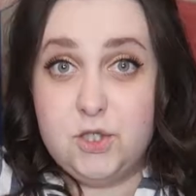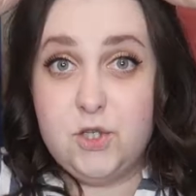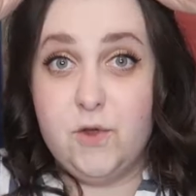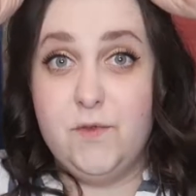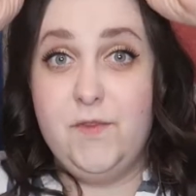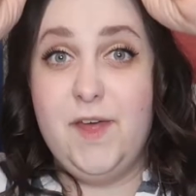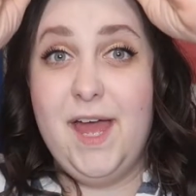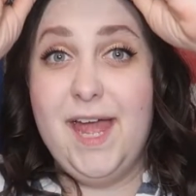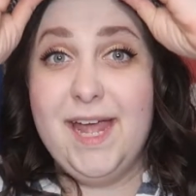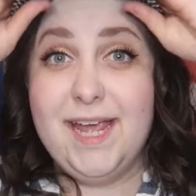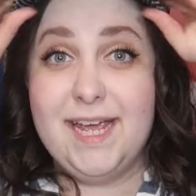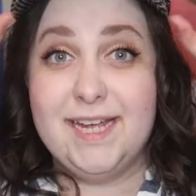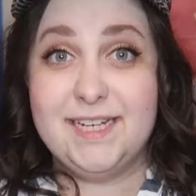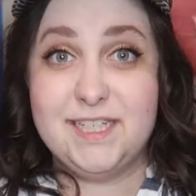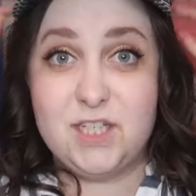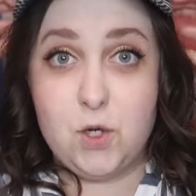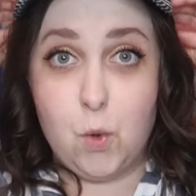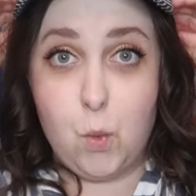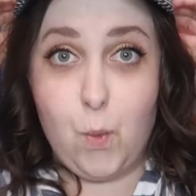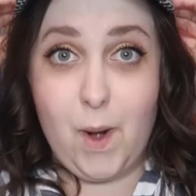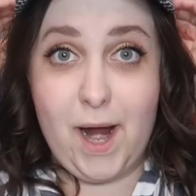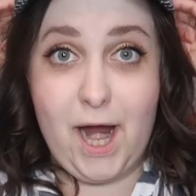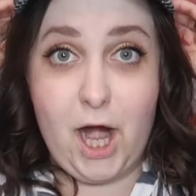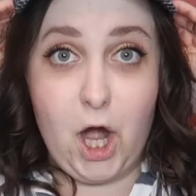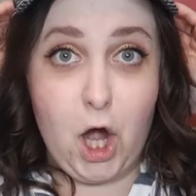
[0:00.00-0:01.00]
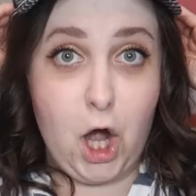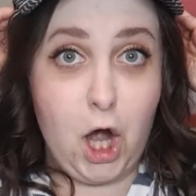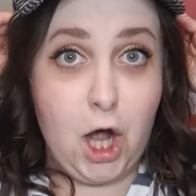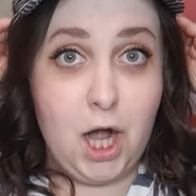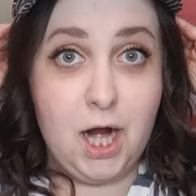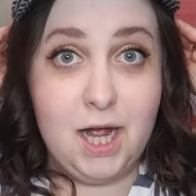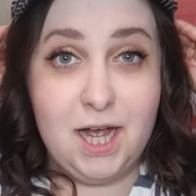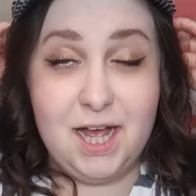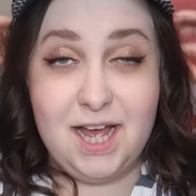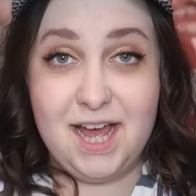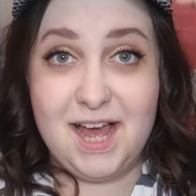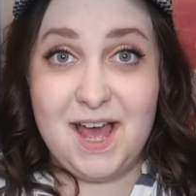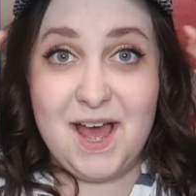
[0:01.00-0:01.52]
So they get to wear
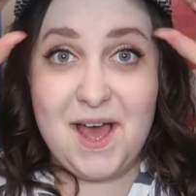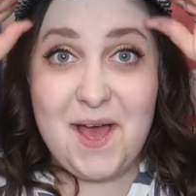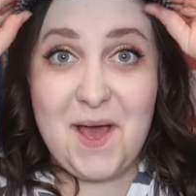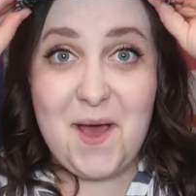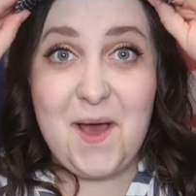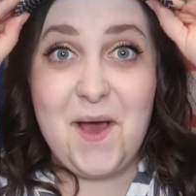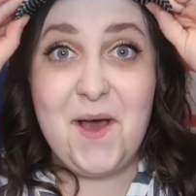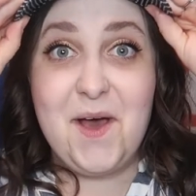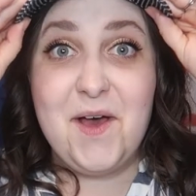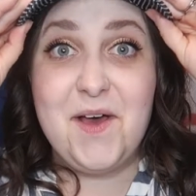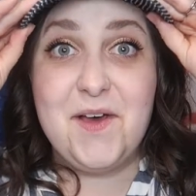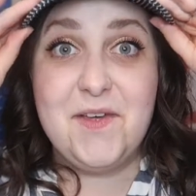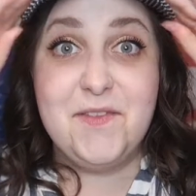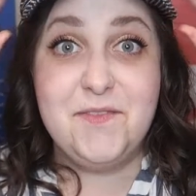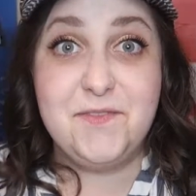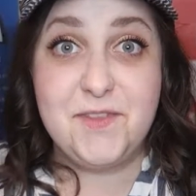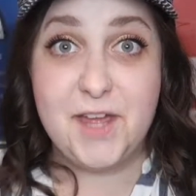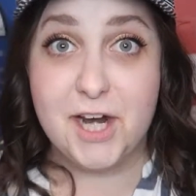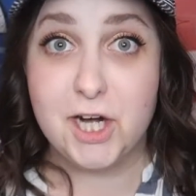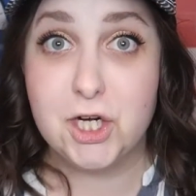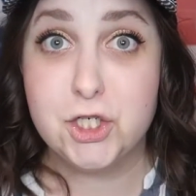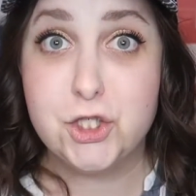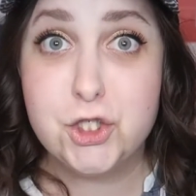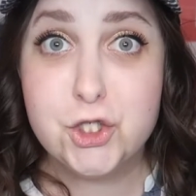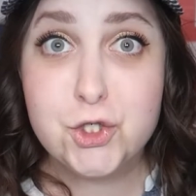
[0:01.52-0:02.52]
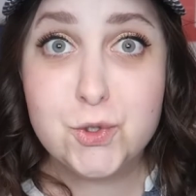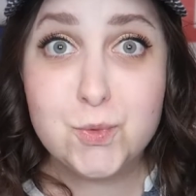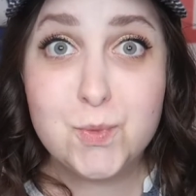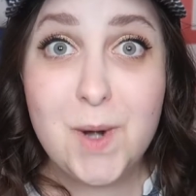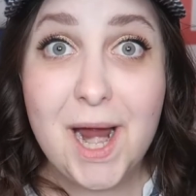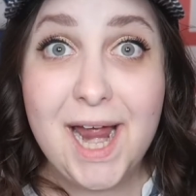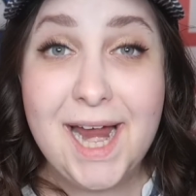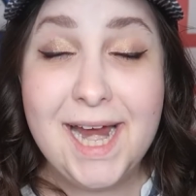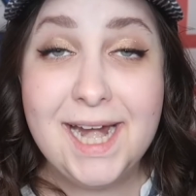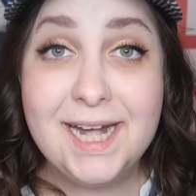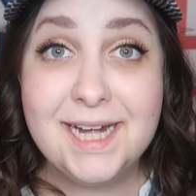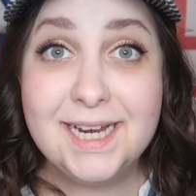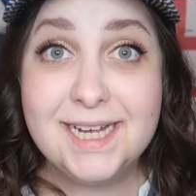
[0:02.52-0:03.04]
their
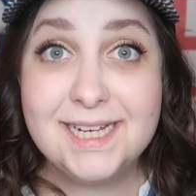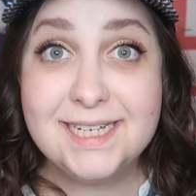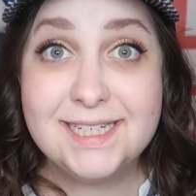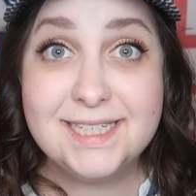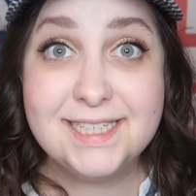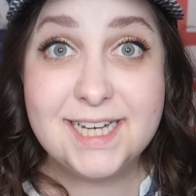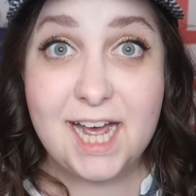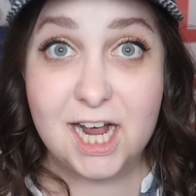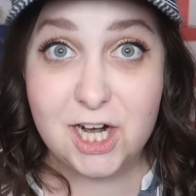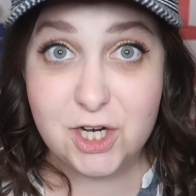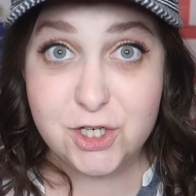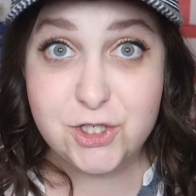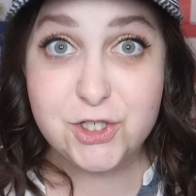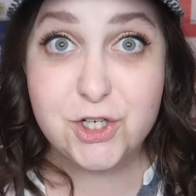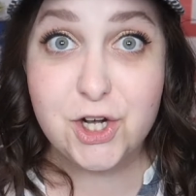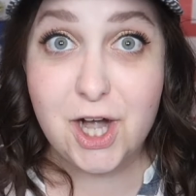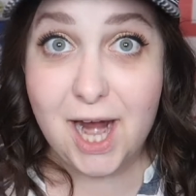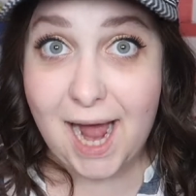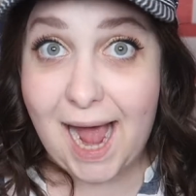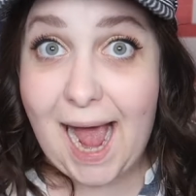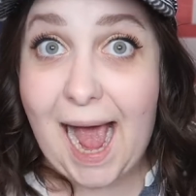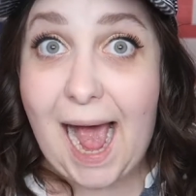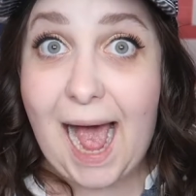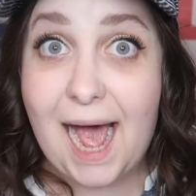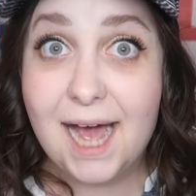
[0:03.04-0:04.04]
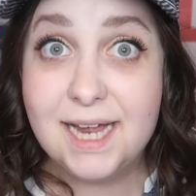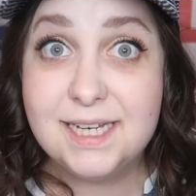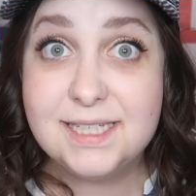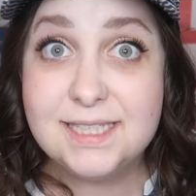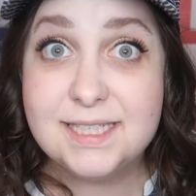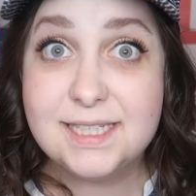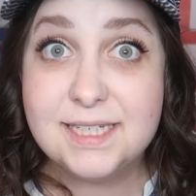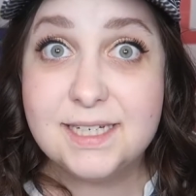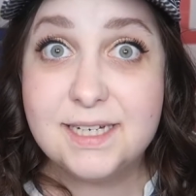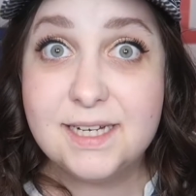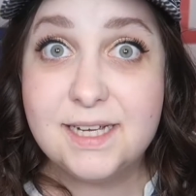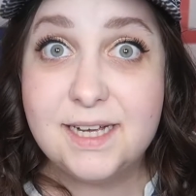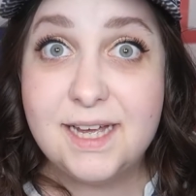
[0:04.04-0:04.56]
train conductor hat
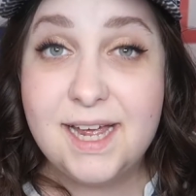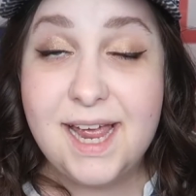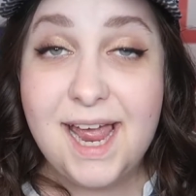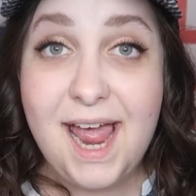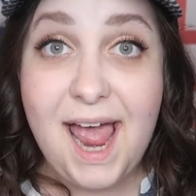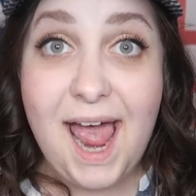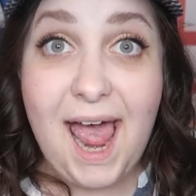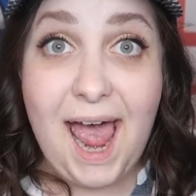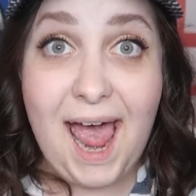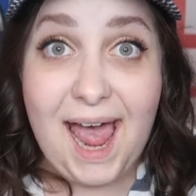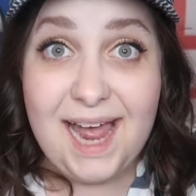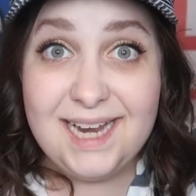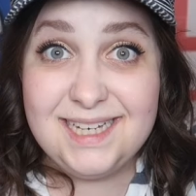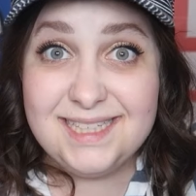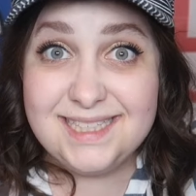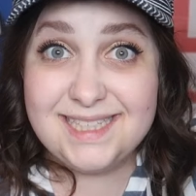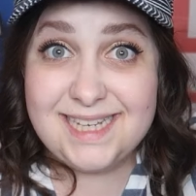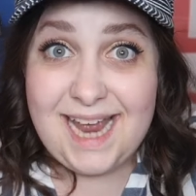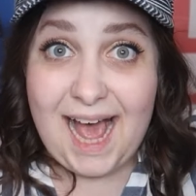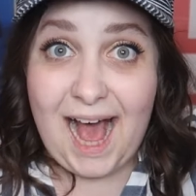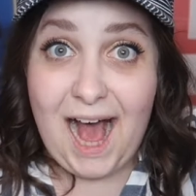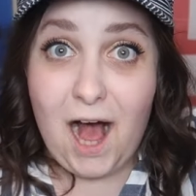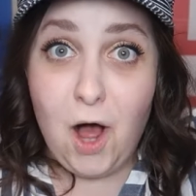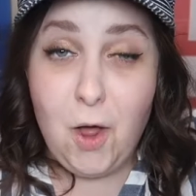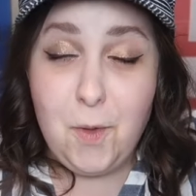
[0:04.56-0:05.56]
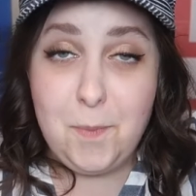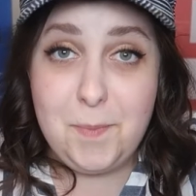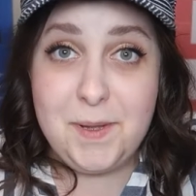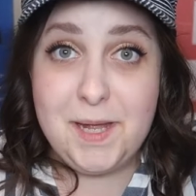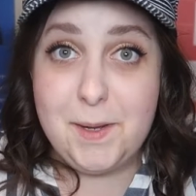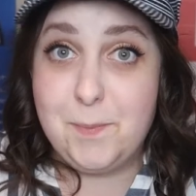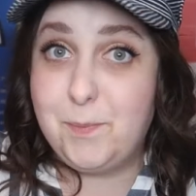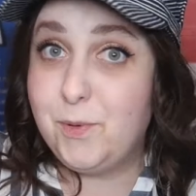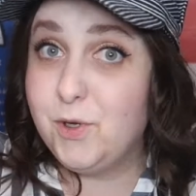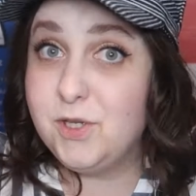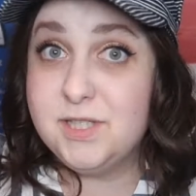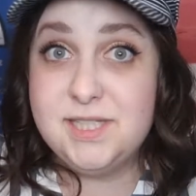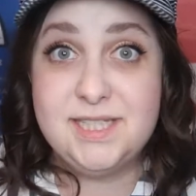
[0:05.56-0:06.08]
and tell
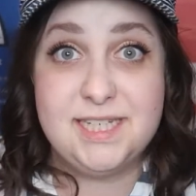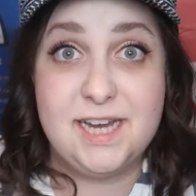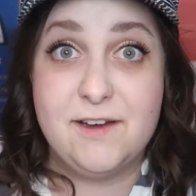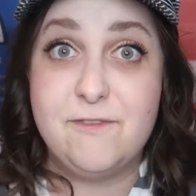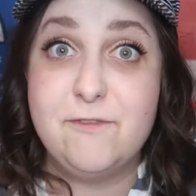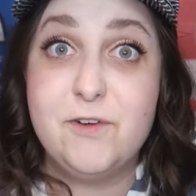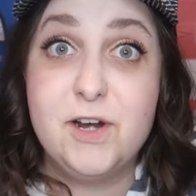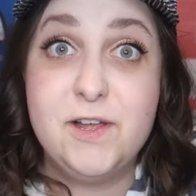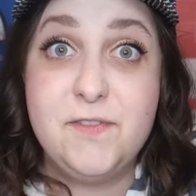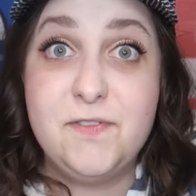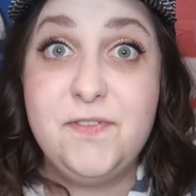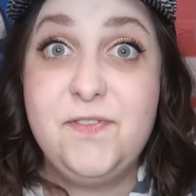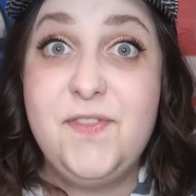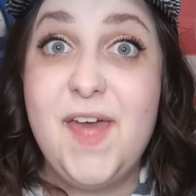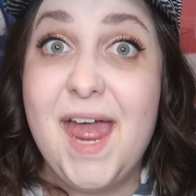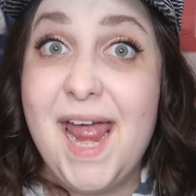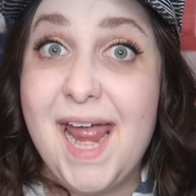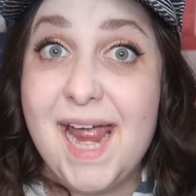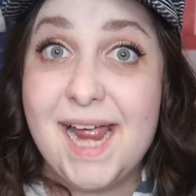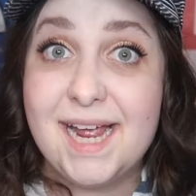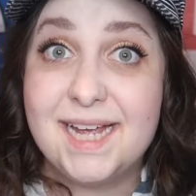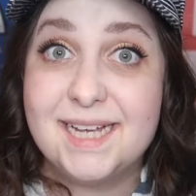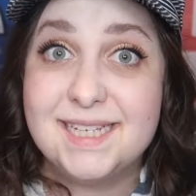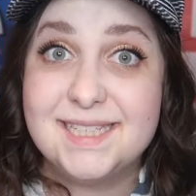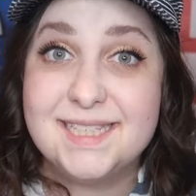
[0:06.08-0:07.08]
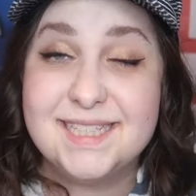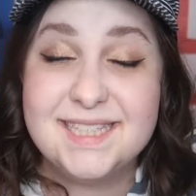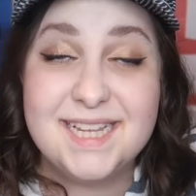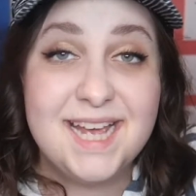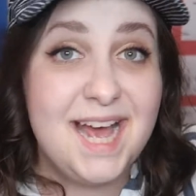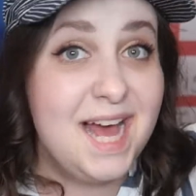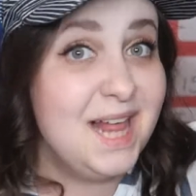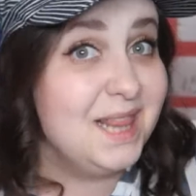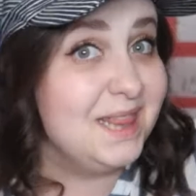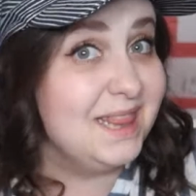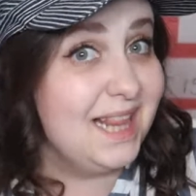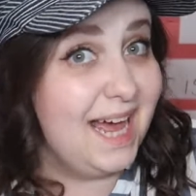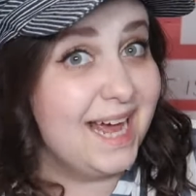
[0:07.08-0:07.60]
people different things.
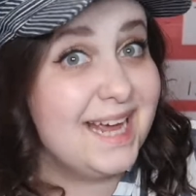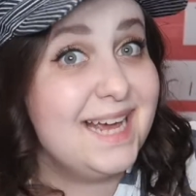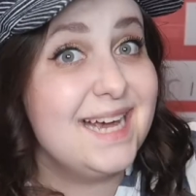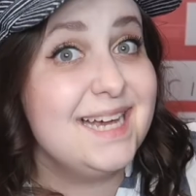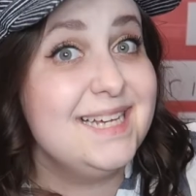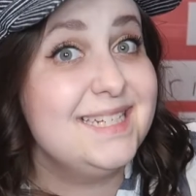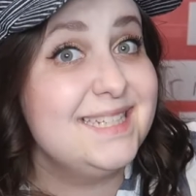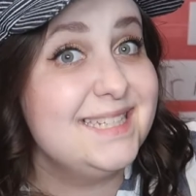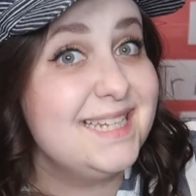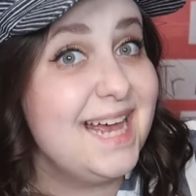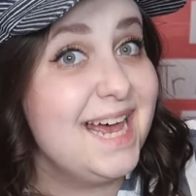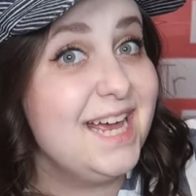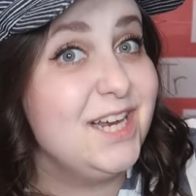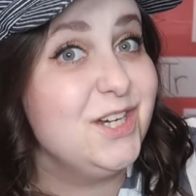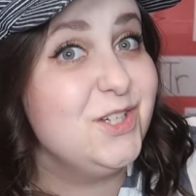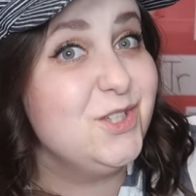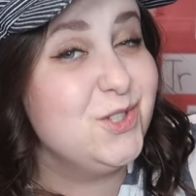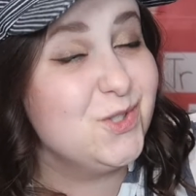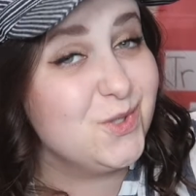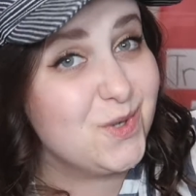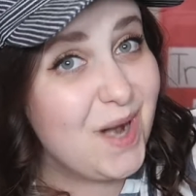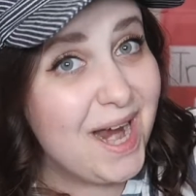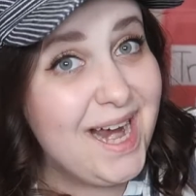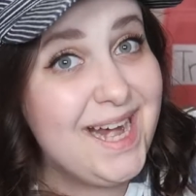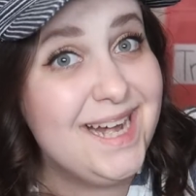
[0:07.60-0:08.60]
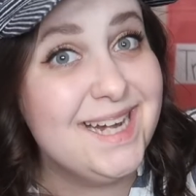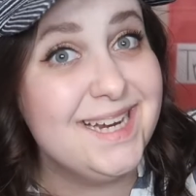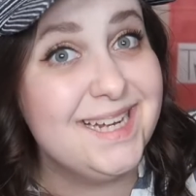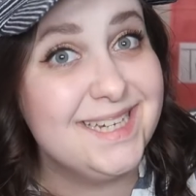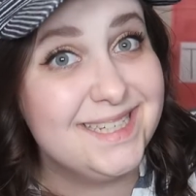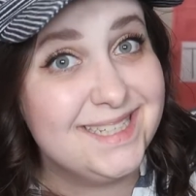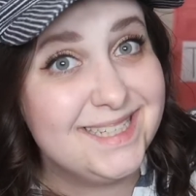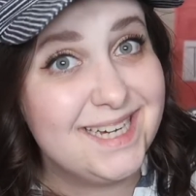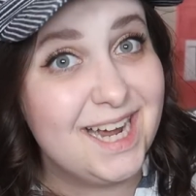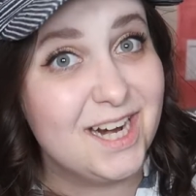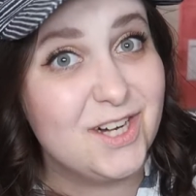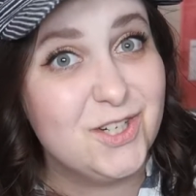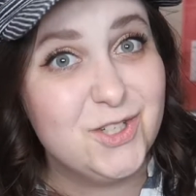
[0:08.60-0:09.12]
Like I said, train
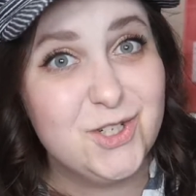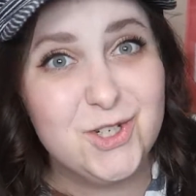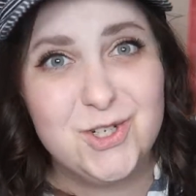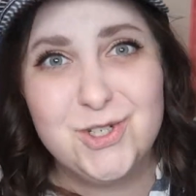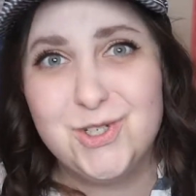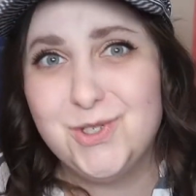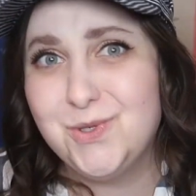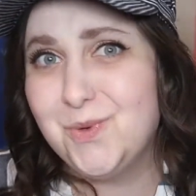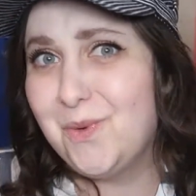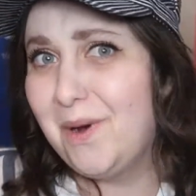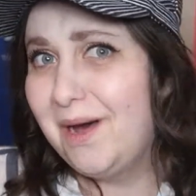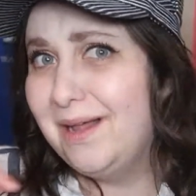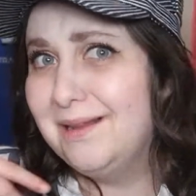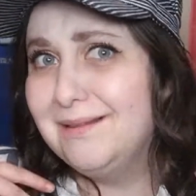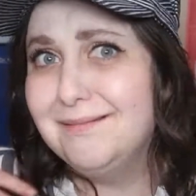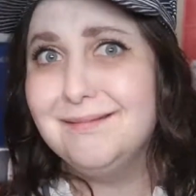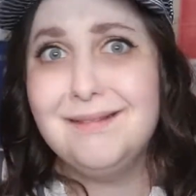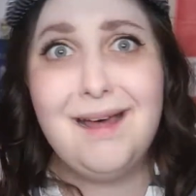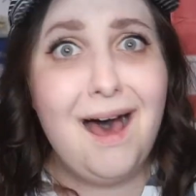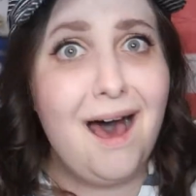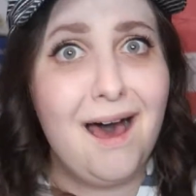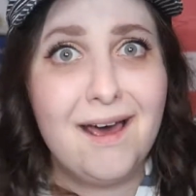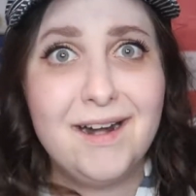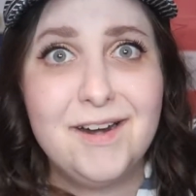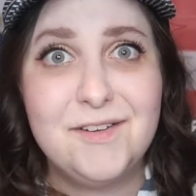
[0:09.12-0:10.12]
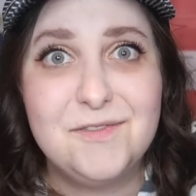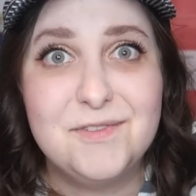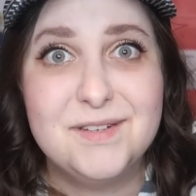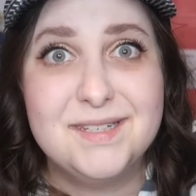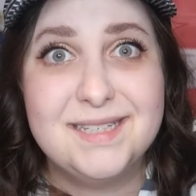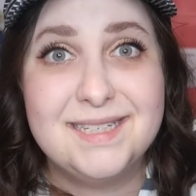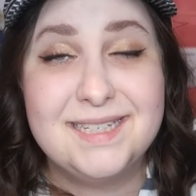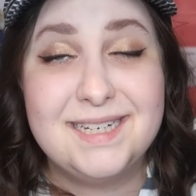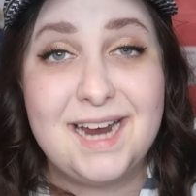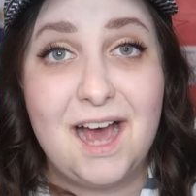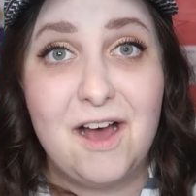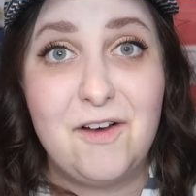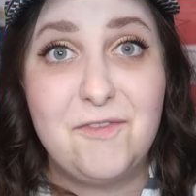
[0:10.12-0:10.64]
conductors do a lot of
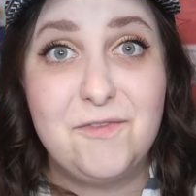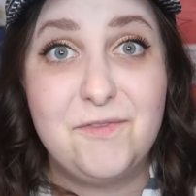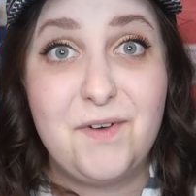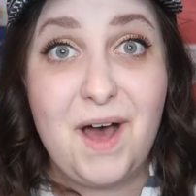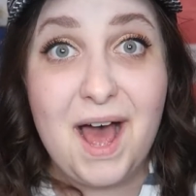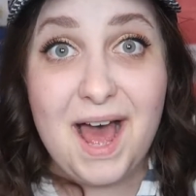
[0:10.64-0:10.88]
stuff.